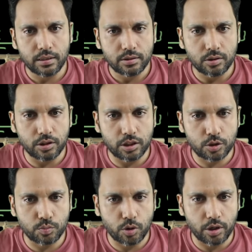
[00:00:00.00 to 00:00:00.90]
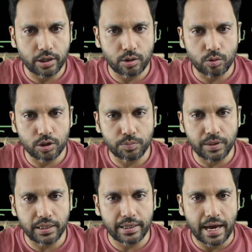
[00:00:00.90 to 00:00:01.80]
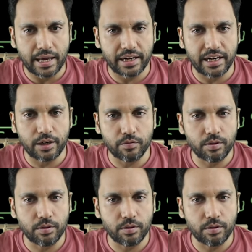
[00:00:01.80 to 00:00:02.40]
So this molecule is being carried